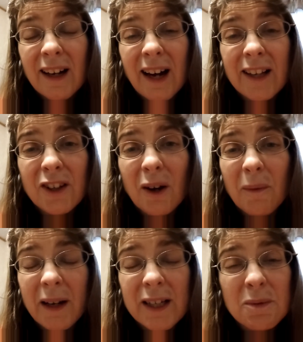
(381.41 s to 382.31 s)
I thought
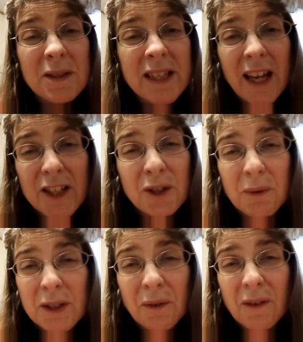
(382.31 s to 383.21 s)
my husband's cancer
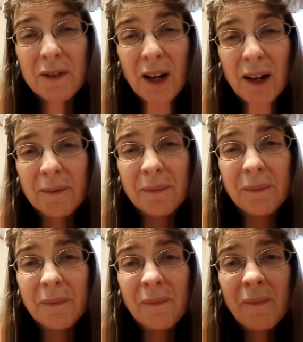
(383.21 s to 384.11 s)
was a rough time.
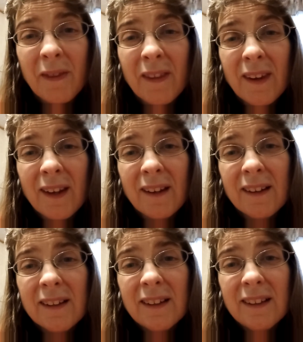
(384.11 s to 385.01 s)

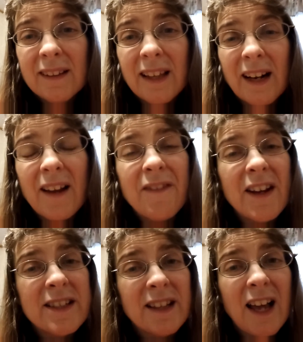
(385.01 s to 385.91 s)
Then I
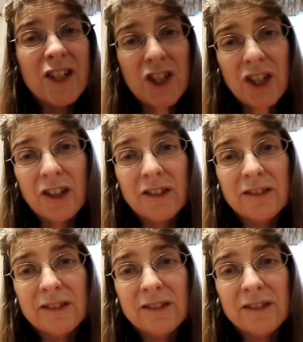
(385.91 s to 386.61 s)
faced last year